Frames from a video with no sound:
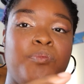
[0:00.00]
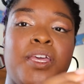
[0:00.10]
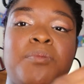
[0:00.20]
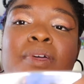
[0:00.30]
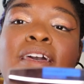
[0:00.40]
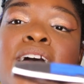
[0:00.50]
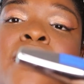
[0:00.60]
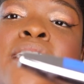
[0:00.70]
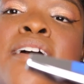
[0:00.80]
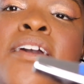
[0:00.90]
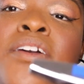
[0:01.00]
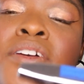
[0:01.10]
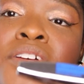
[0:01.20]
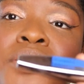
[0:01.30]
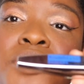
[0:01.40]
Bambi Eye
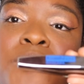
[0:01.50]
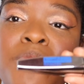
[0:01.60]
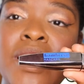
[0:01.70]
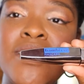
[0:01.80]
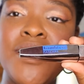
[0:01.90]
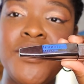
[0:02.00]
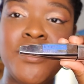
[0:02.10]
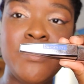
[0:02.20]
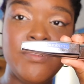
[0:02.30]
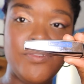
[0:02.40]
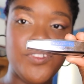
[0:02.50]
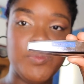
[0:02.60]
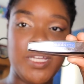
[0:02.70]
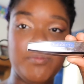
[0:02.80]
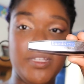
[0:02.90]
mascara
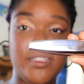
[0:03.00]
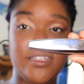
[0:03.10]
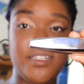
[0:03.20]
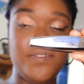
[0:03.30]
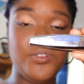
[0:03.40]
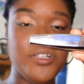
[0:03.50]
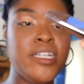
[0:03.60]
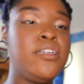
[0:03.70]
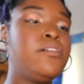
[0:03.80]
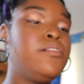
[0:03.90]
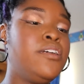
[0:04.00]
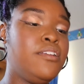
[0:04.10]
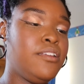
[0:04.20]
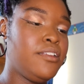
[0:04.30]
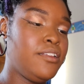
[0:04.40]
from, I believe, L'Oreal.
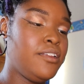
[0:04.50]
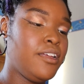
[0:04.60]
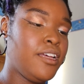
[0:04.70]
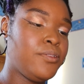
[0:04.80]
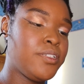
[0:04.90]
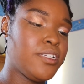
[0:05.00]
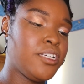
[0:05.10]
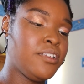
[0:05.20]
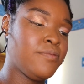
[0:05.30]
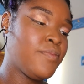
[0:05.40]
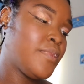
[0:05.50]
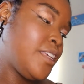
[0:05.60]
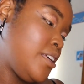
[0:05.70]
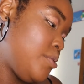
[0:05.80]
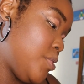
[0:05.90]
I will say,
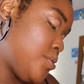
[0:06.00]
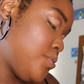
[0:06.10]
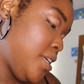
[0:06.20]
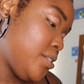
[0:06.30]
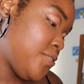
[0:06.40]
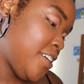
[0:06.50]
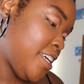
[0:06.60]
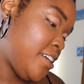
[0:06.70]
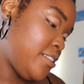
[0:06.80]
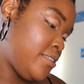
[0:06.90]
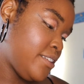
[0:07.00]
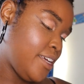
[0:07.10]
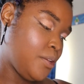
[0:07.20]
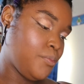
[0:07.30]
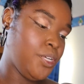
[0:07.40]
between L'Oreal
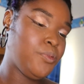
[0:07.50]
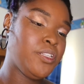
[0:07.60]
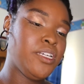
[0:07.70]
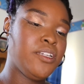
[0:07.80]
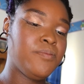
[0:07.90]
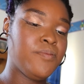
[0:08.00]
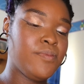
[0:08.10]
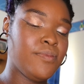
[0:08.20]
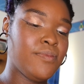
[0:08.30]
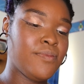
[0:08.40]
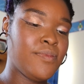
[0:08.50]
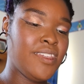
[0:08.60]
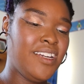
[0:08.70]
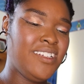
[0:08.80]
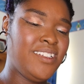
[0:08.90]
and Maybelline,
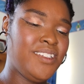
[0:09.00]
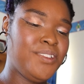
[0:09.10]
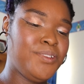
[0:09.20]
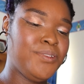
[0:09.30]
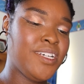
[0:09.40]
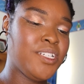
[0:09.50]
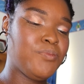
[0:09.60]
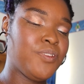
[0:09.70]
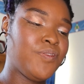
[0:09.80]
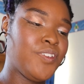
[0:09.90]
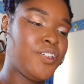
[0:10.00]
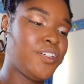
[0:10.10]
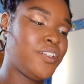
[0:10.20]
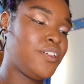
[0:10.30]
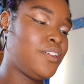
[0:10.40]
I do kind of
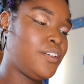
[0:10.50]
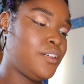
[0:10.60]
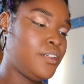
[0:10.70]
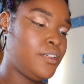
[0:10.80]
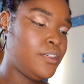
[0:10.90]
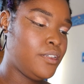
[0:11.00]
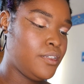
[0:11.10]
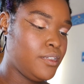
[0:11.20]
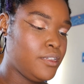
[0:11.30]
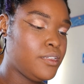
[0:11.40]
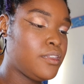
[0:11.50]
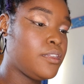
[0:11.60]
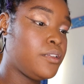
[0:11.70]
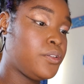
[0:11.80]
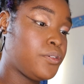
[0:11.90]
prefer
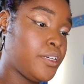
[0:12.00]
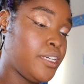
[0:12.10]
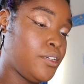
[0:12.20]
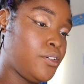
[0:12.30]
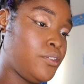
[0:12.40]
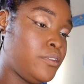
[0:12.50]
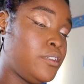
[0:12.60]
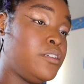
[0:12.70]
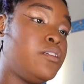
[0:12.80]
the L'Oreal